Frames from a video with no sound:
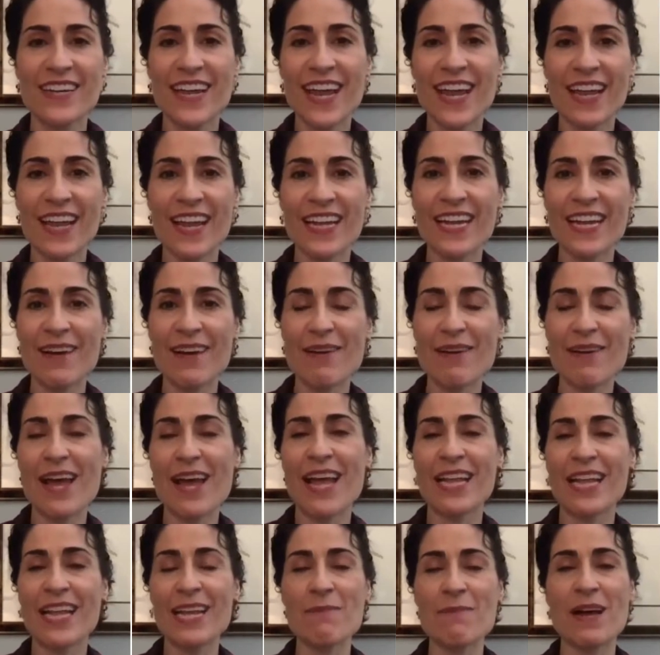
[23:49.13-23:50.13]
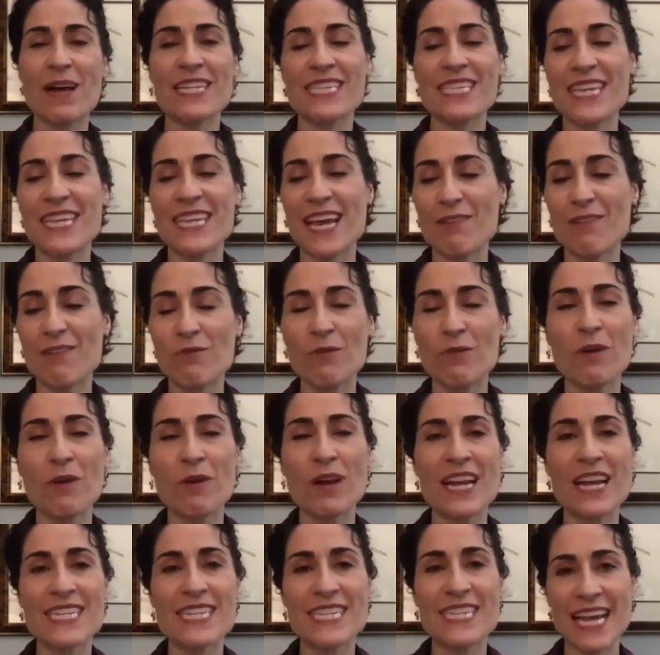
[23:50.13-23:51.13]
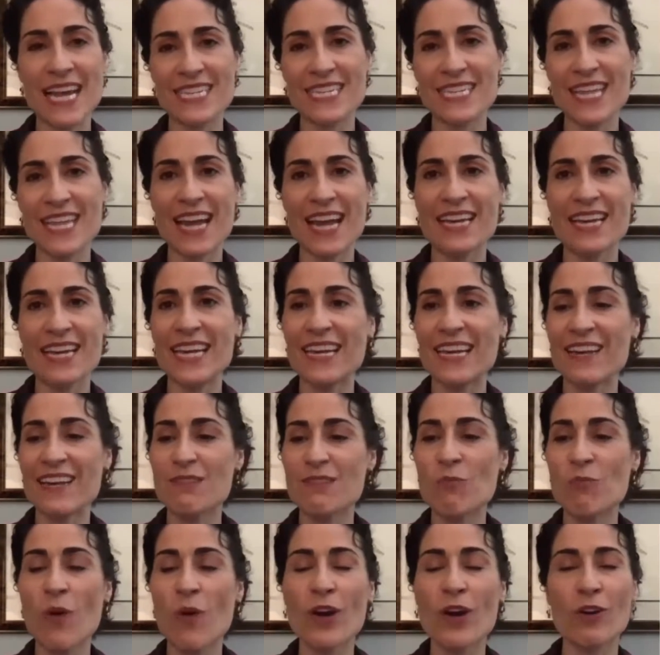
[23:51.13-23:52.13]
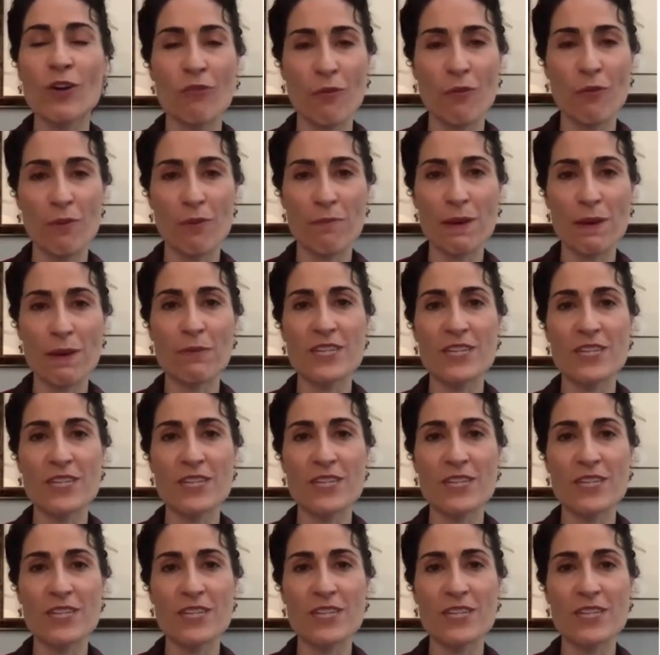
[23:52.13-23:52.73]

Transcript: Eliaman said, we want to assess that need. It's wonderful when people